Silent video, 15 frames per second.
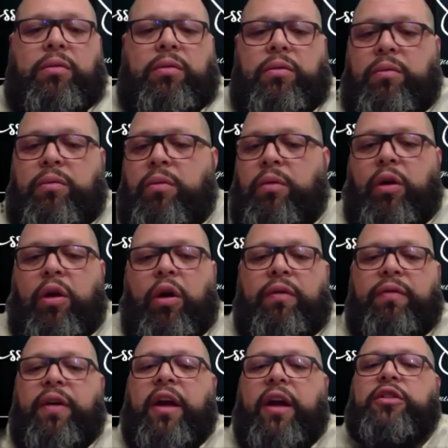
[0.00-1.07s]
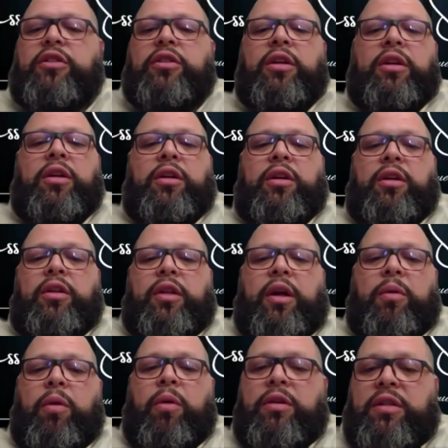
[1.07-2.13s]
long fetched. They
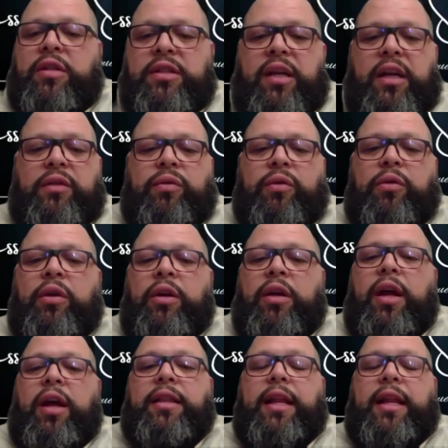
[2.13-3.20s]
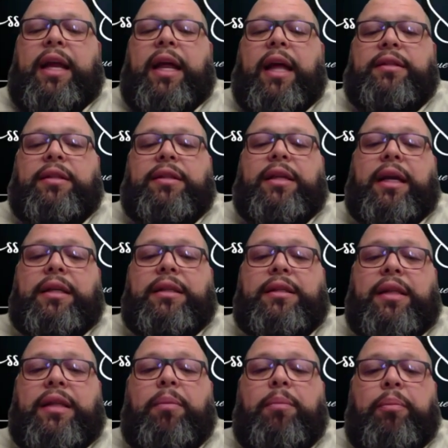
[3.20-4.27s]
weren't successful, and then he had to take a
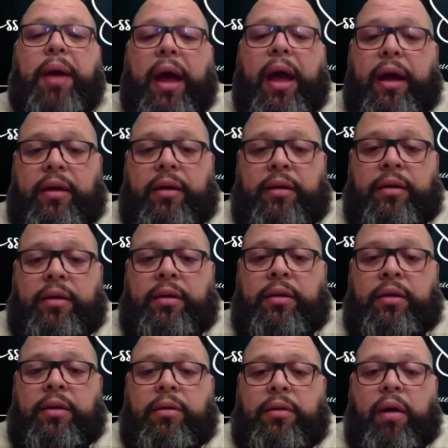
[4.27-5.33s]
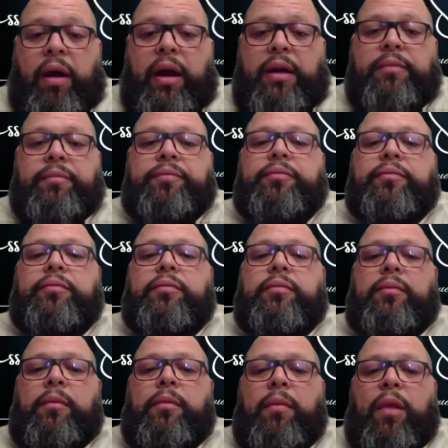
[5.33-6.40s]
step back. Right?
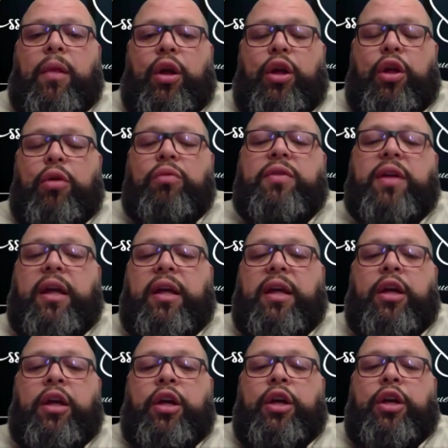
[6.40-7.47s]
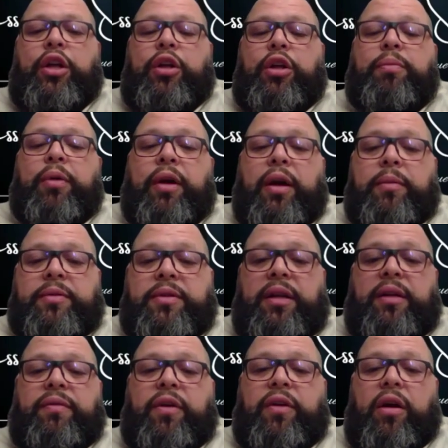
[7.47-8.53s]
You bring up
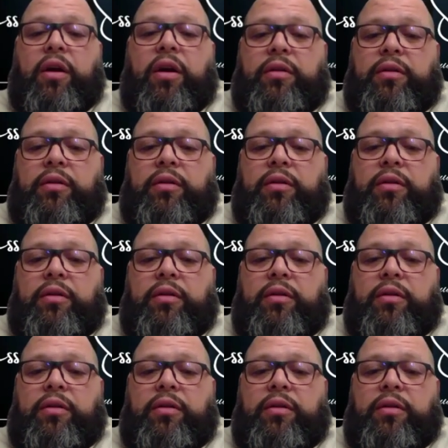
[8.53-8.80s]
Steve Kerr.